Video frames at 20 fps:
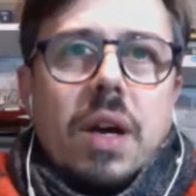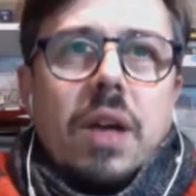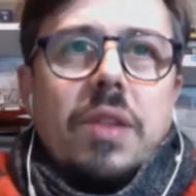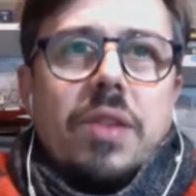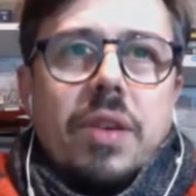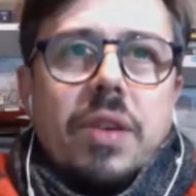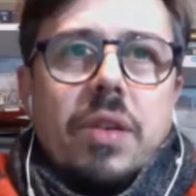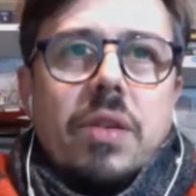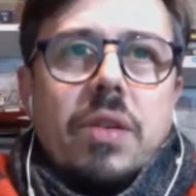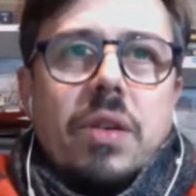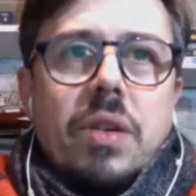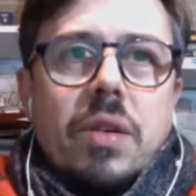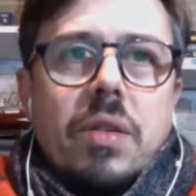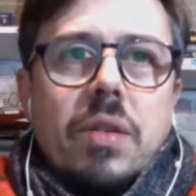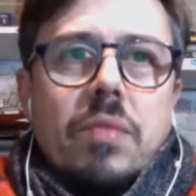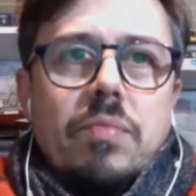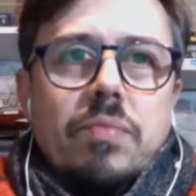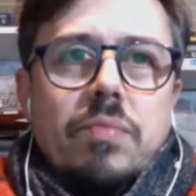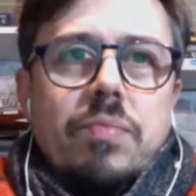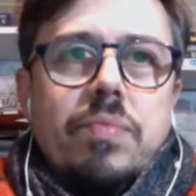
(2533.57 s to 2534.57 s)
think
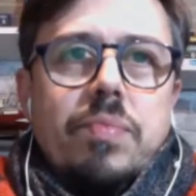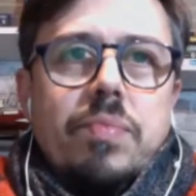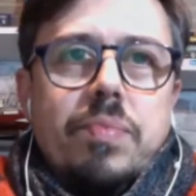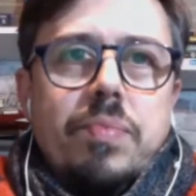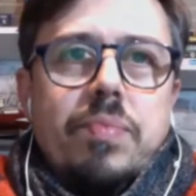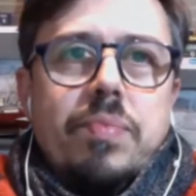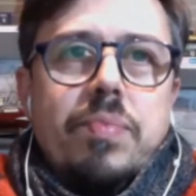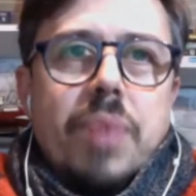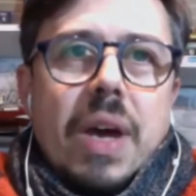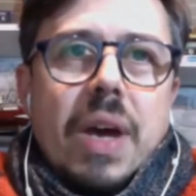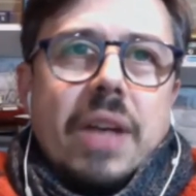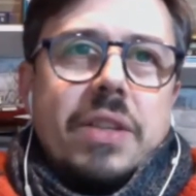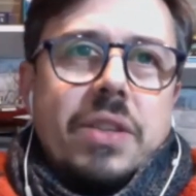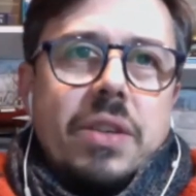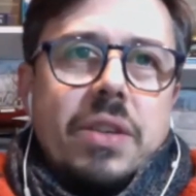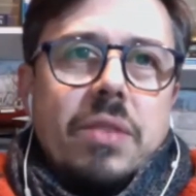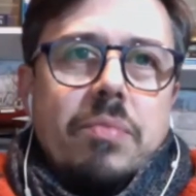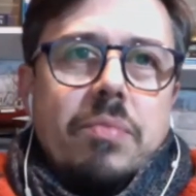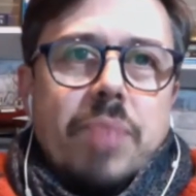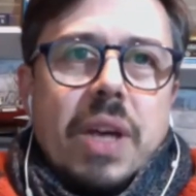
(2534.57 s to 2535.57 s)
back
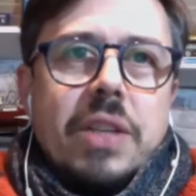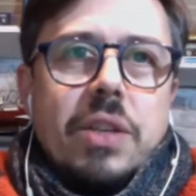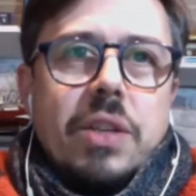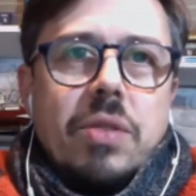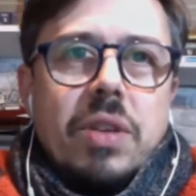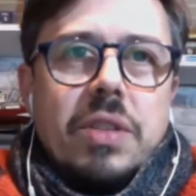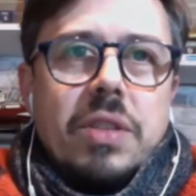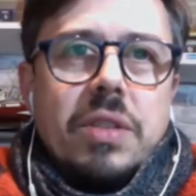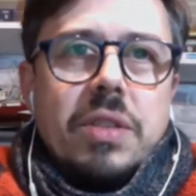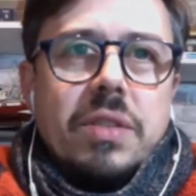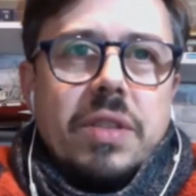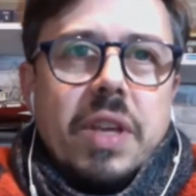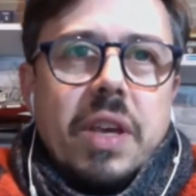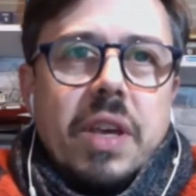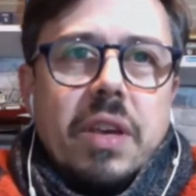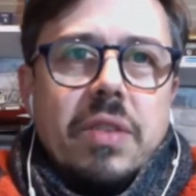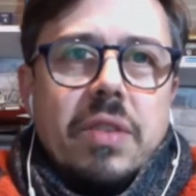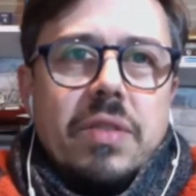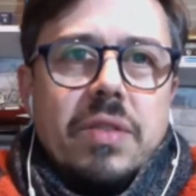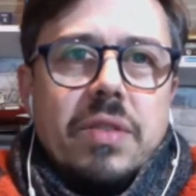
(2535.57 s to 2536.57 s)
to question
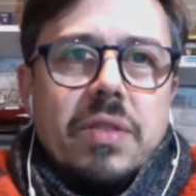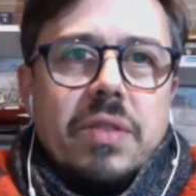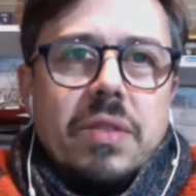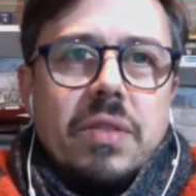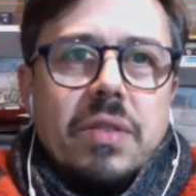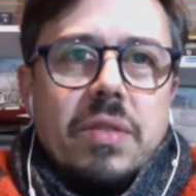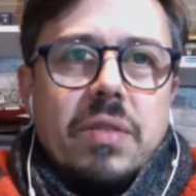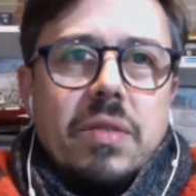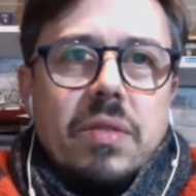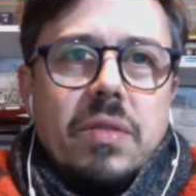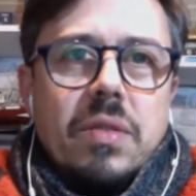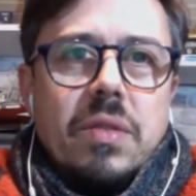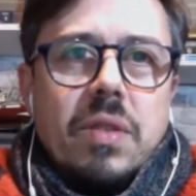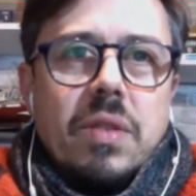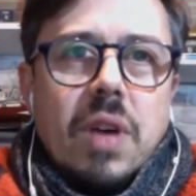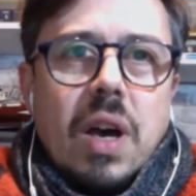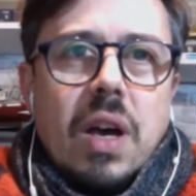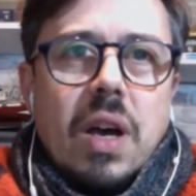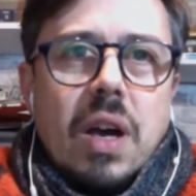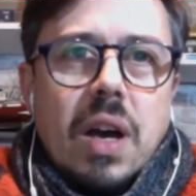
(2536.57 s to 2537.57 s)
6.
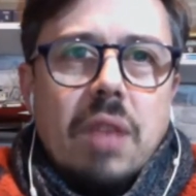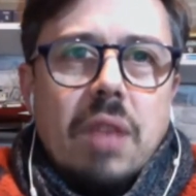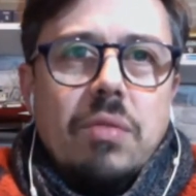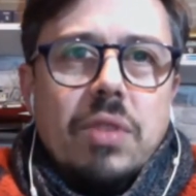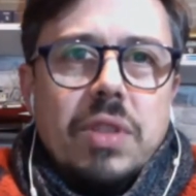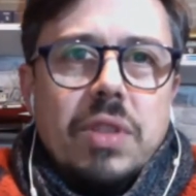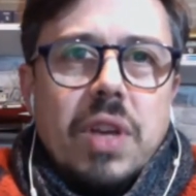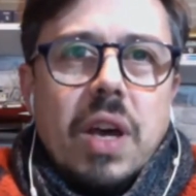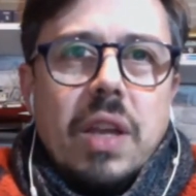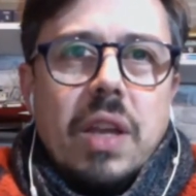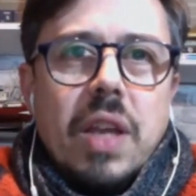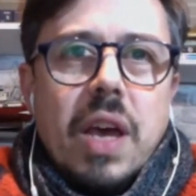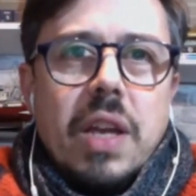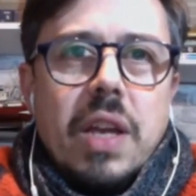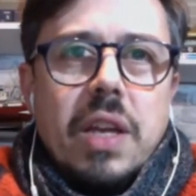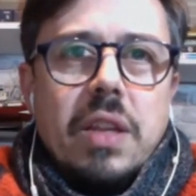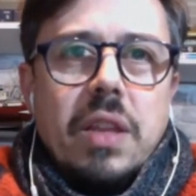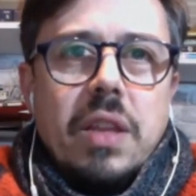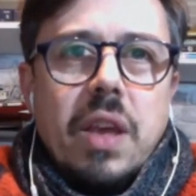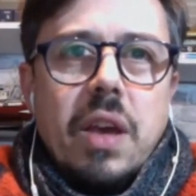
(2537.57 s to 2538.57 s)
I would tie that
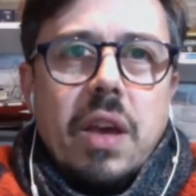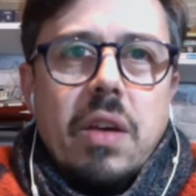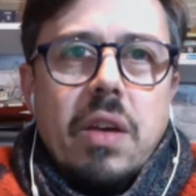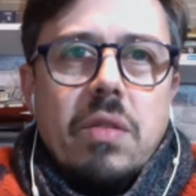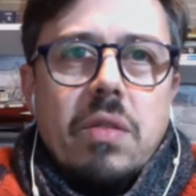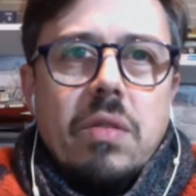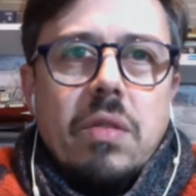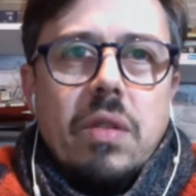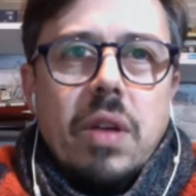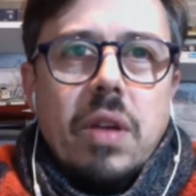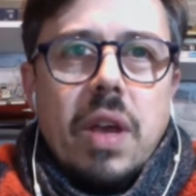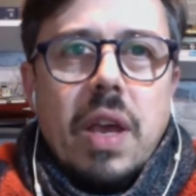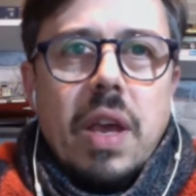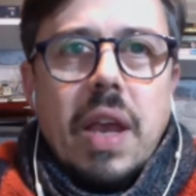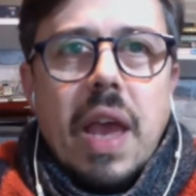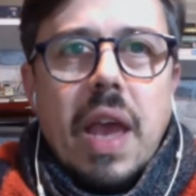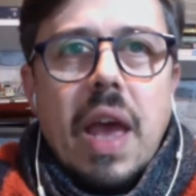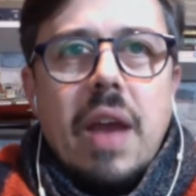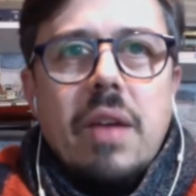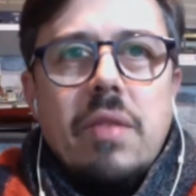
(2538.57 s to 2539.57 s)
in there.
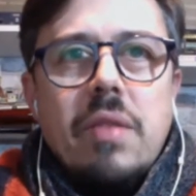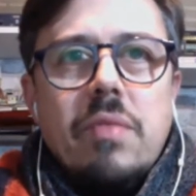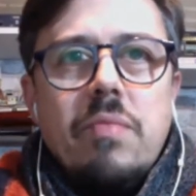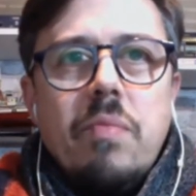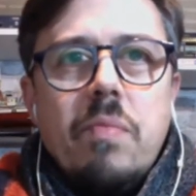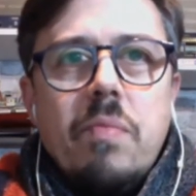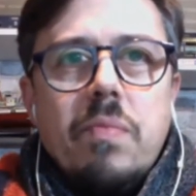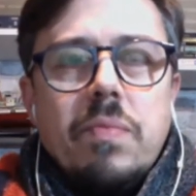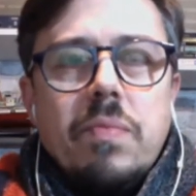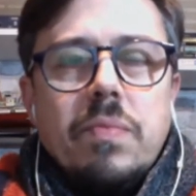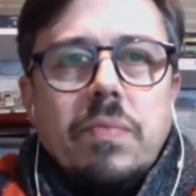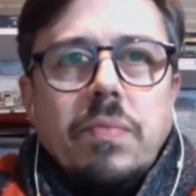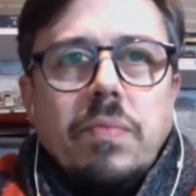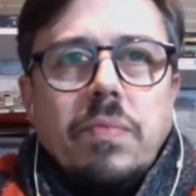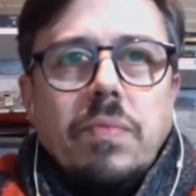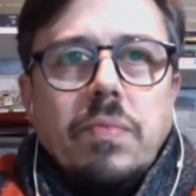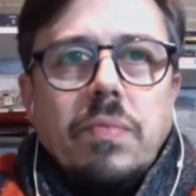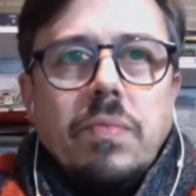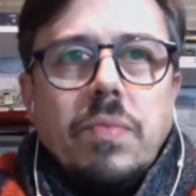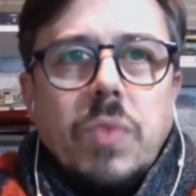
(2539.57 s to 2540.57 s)
Again,
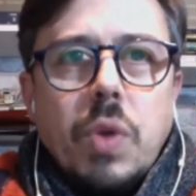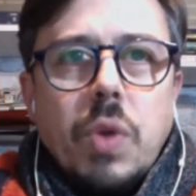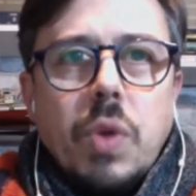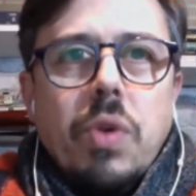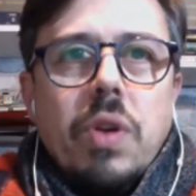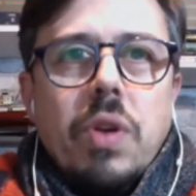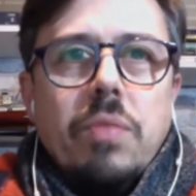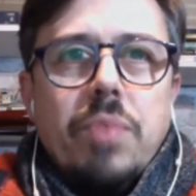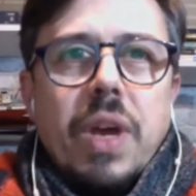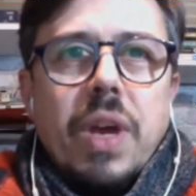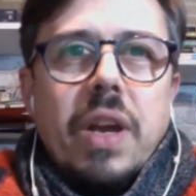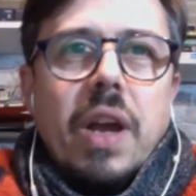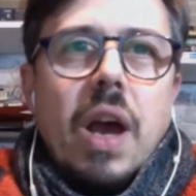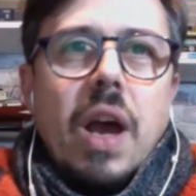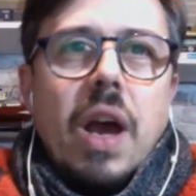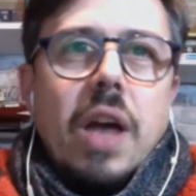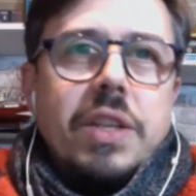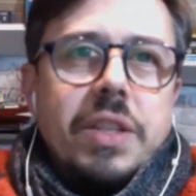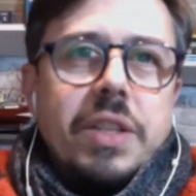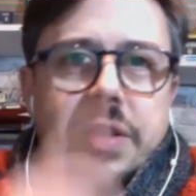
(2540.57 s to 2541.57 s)
the word
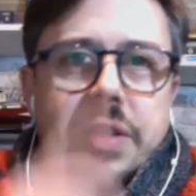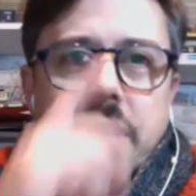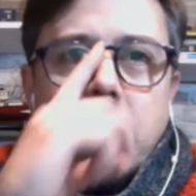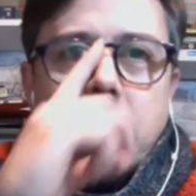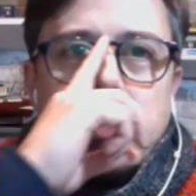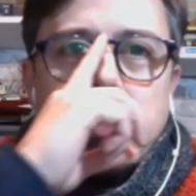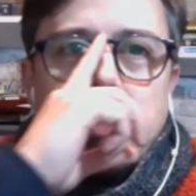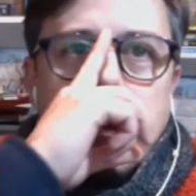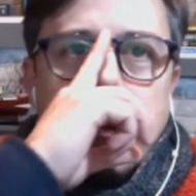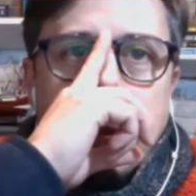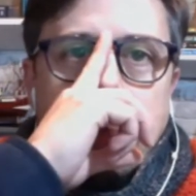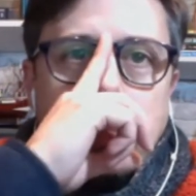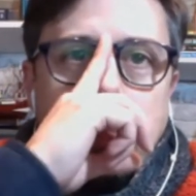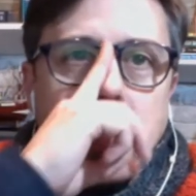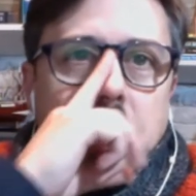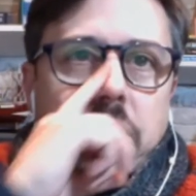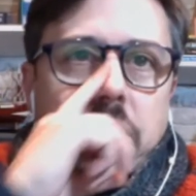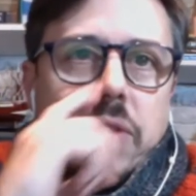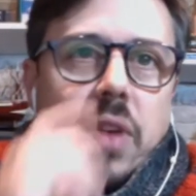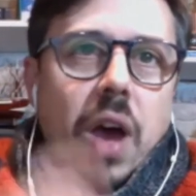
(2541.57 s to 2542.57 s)
pedagogy scares me
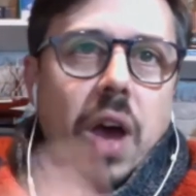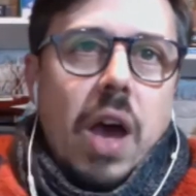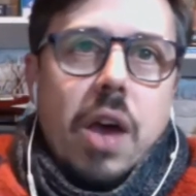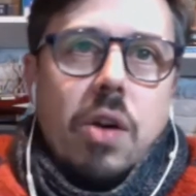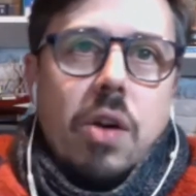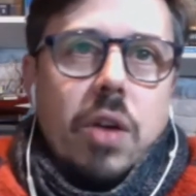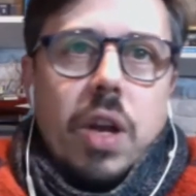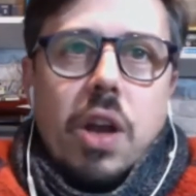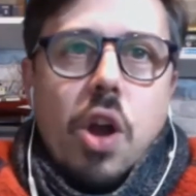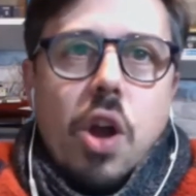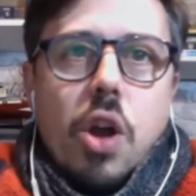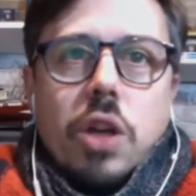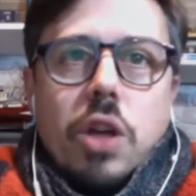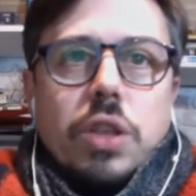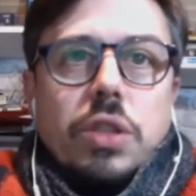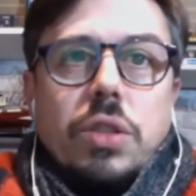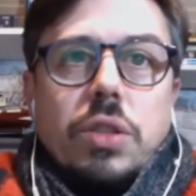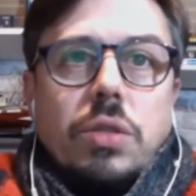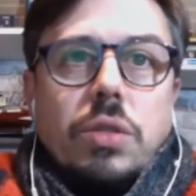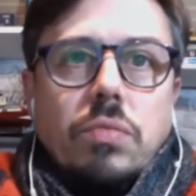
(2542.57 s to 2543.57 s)
because I only
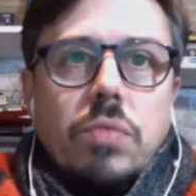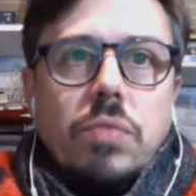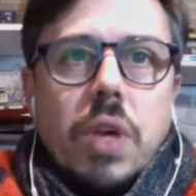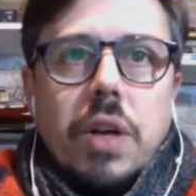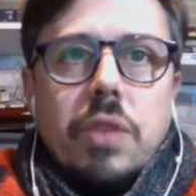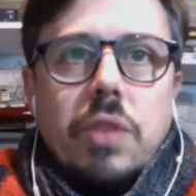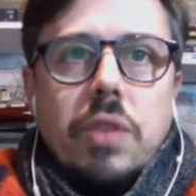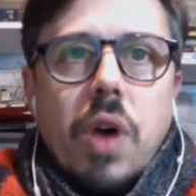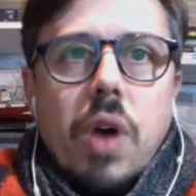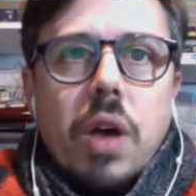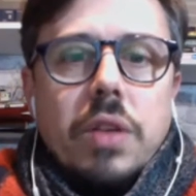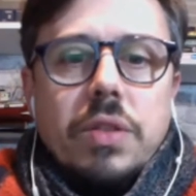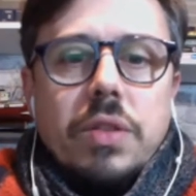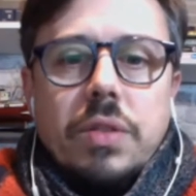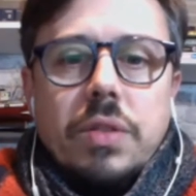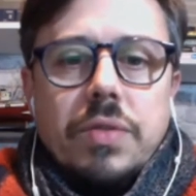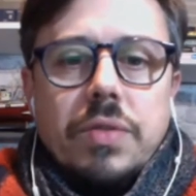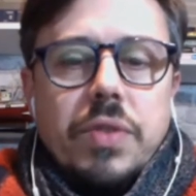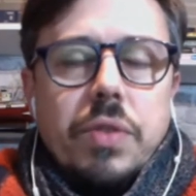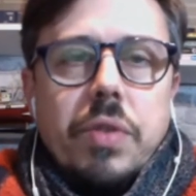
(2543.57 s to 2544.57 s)
learned what it
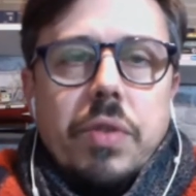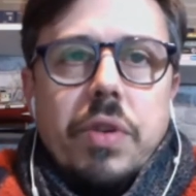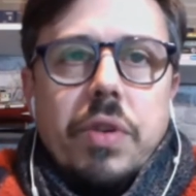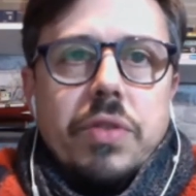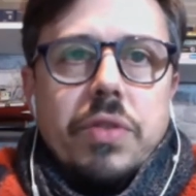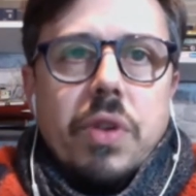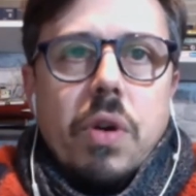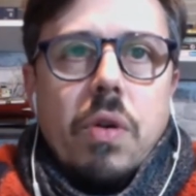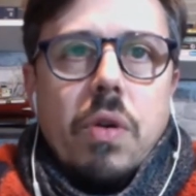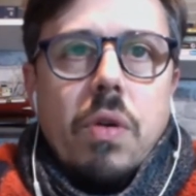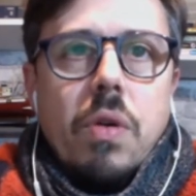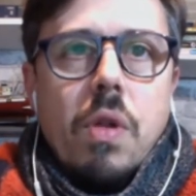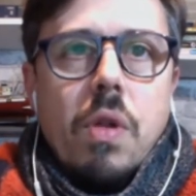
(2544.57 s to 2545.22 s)
was a few years ago